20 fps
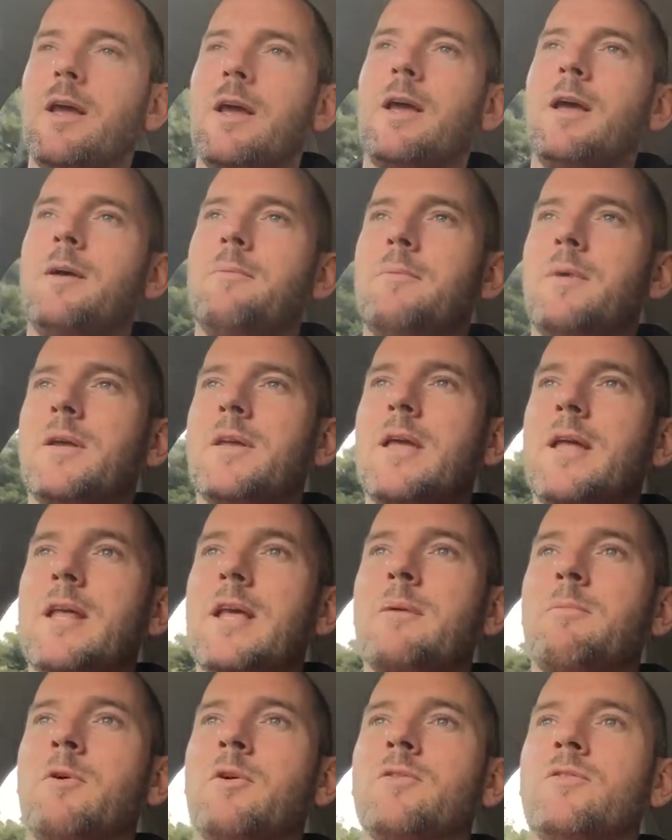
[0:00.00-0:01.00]
um, and
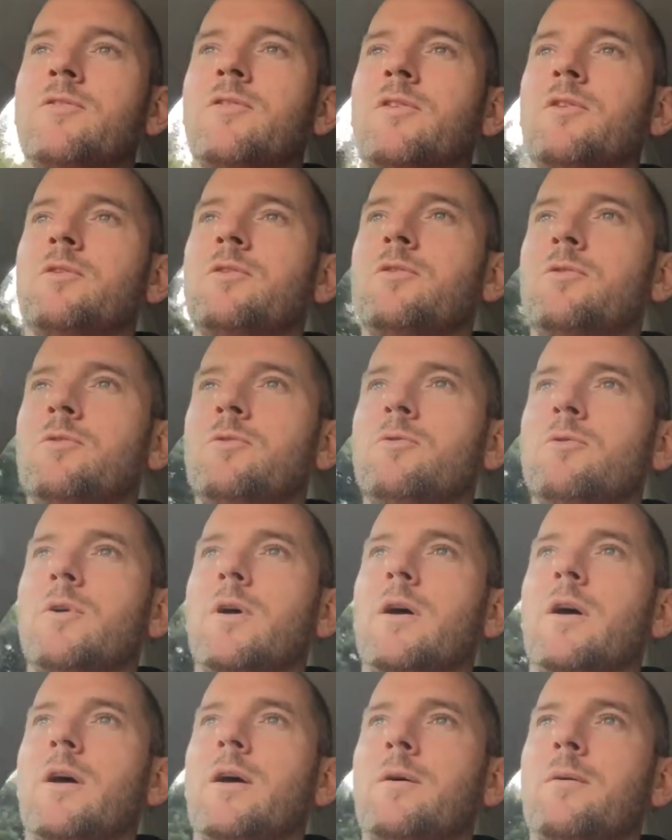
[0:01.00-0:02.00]
getting them onto
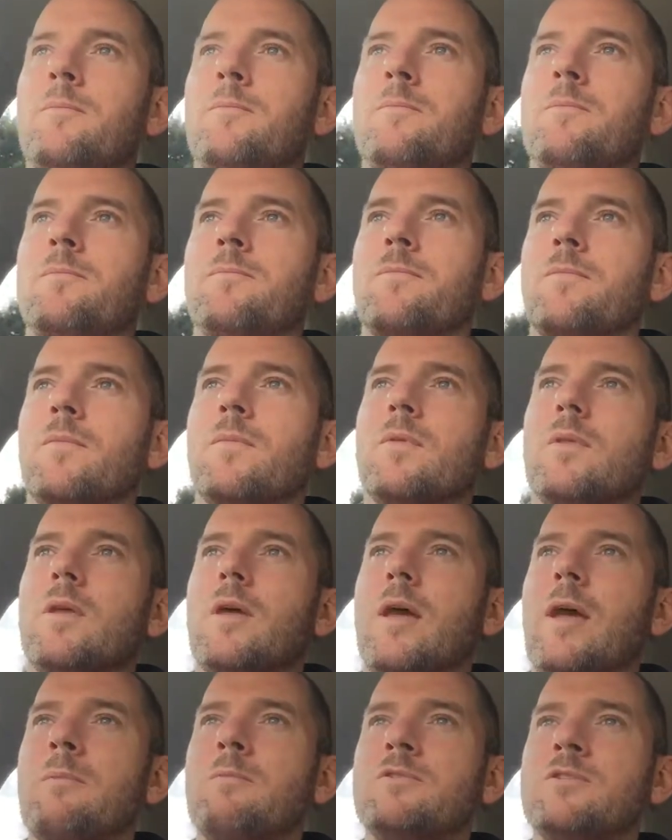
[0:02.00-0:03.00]

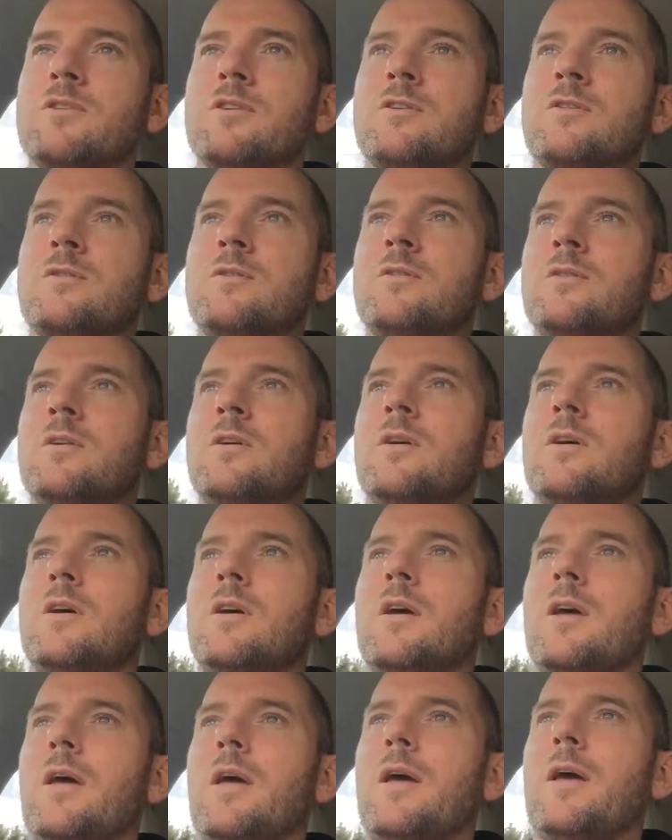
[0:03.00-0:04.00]
um,
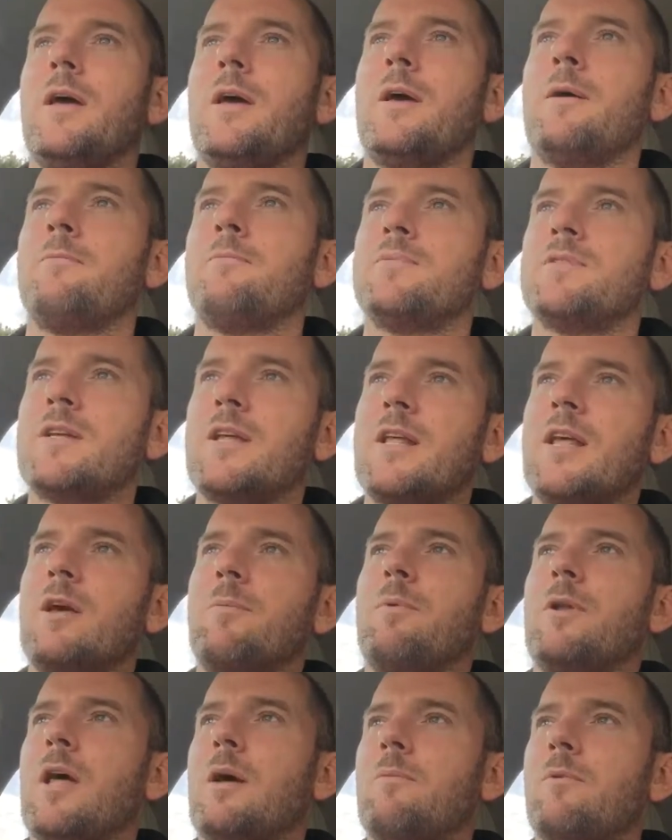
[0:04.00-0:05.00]
Amazon, um, setting
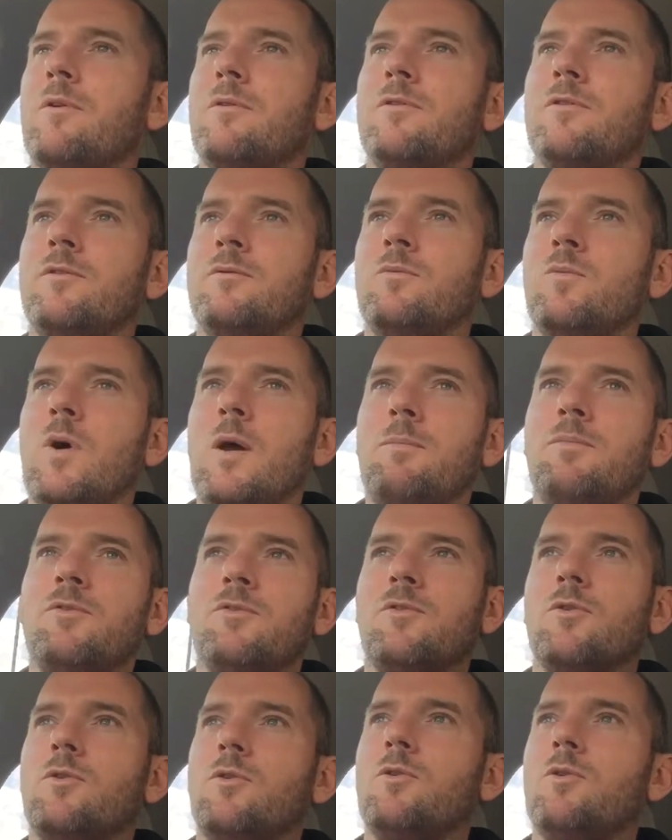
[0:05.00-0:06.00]
up an Amazon web
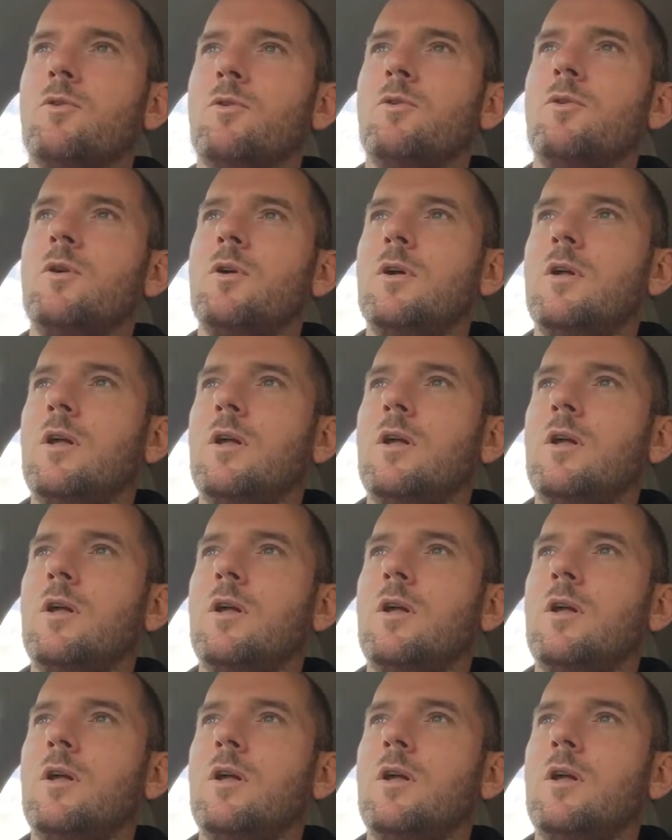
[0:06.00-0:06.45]
store,